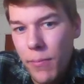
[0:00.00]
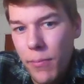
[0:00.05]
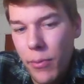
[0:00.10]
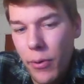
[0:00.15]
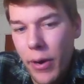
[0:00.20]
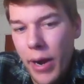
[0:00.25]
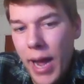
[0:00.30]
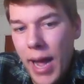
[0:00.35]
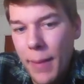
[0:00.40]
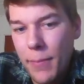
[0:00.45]

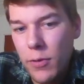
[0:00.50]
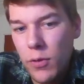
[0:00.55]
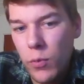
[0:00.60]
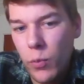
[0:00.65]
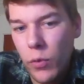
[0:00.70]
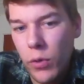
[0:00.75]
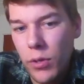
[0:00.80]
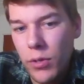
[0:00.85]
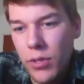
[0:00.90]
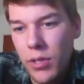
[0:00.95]
perhaps
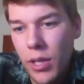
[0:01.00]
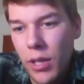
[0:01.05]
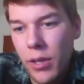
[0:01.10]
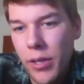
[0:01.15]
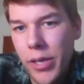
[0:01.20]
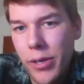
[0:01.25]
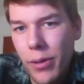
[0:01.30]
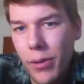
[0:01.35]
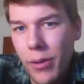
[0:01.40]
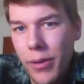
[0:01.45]
was a
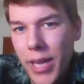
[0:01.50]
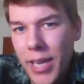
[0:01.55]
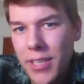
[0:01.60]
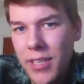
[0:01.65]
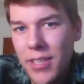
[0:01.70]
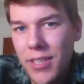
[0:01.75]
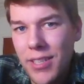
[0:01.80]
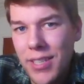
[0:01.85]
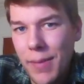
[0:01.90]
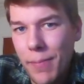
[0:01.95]
little less
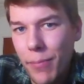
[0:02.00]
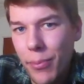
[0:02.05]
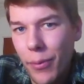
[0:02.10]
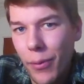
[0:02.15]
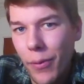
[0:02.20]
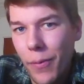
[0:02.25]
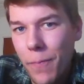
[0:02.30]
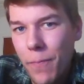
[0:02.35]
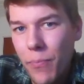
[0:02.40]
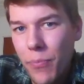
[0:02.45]

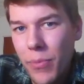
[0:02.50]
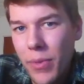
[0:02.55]
simple